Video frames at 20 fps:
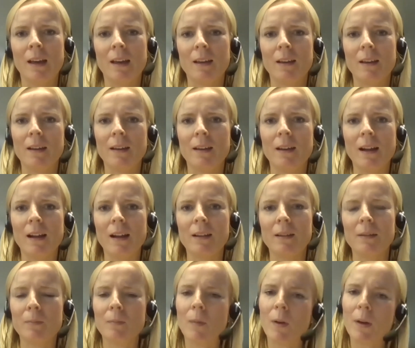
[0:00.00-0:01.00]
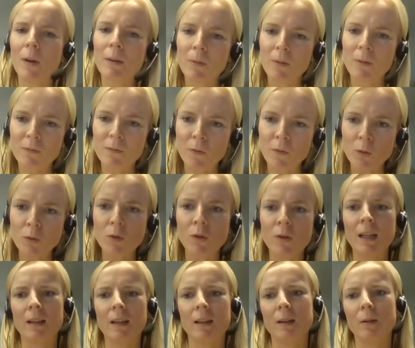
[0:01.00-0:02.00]

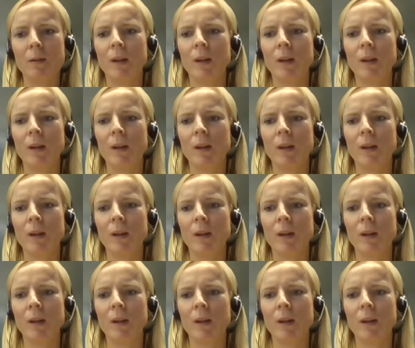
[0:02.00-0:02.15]
Unfortunately,